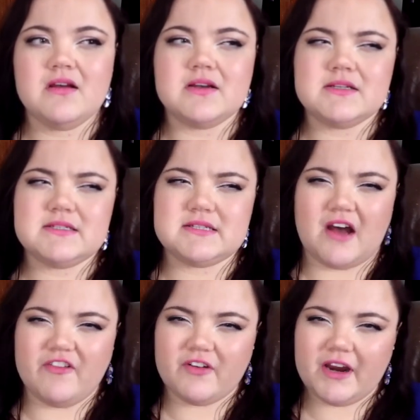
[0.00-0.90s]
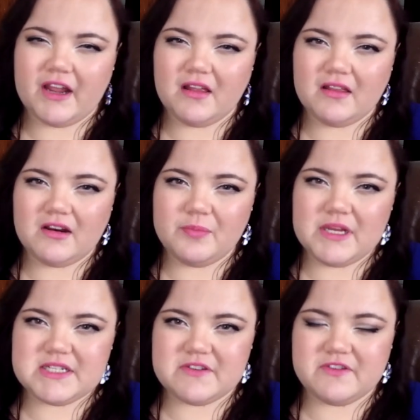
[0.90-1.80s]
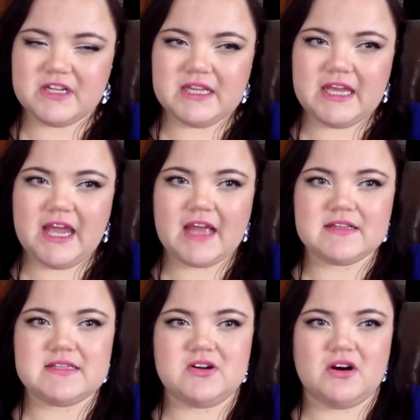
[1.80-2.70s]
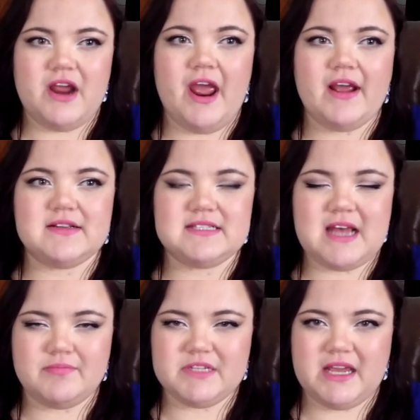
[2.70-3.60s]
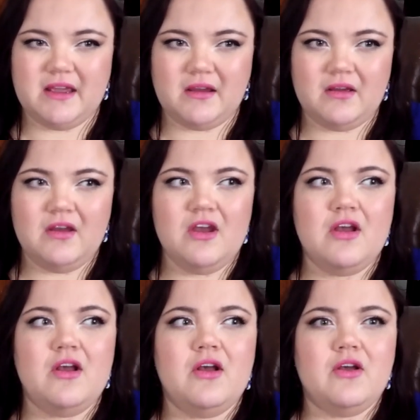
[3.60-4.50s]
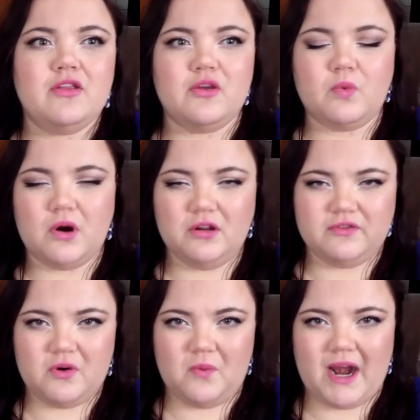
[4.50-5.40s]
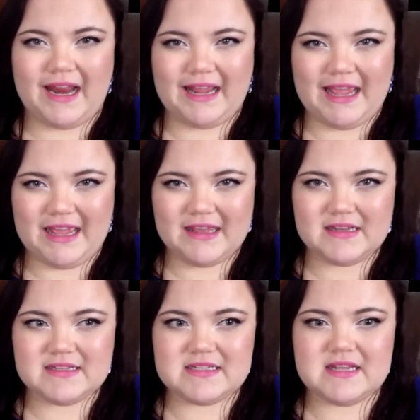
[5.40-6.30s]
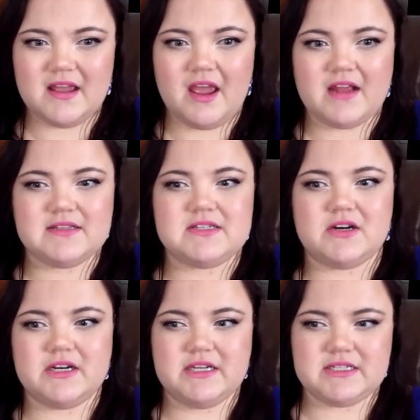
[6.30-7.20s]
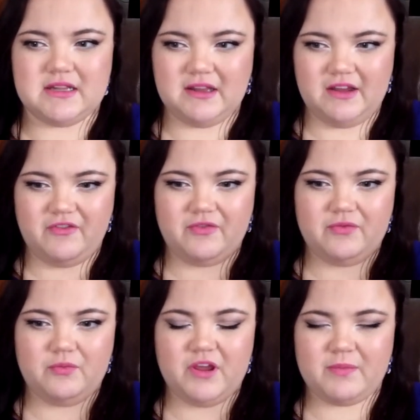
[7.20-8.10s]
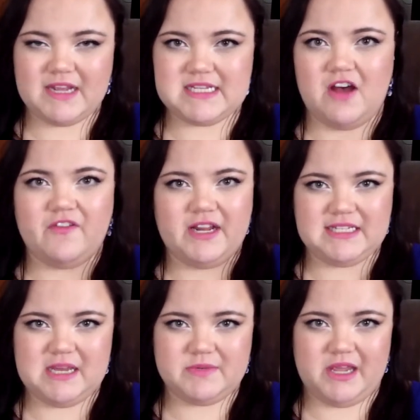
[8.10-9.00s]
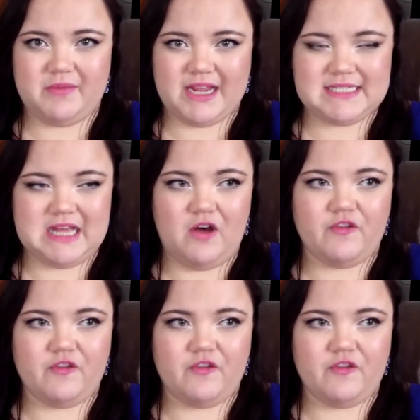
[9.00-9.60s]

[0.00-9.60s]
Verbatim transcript: suffering a little bit differently and start accepting the world for what it is and starting to live with myself and accepting myself for